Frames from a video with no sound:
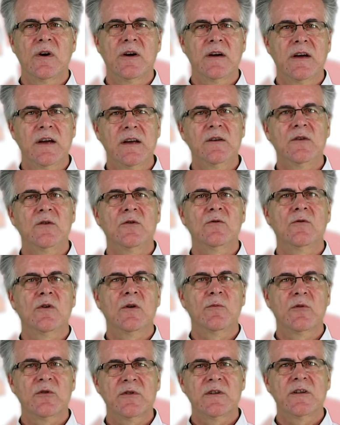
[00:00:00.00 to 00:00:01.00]
a Hindu,
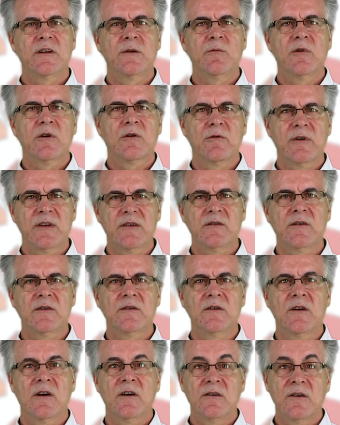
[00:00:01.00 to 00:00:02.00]
a Muslim, a
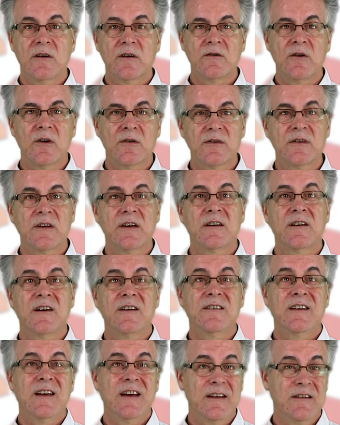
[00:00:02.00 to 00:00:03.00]
Christian, an agnostic,
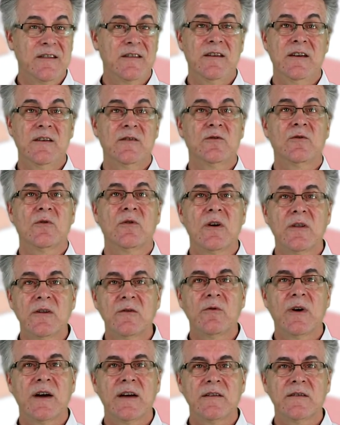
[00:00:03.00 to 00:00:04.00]
an atheist or
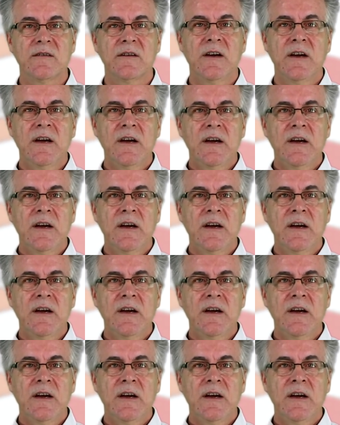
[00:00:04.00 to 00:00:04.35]
otherwise.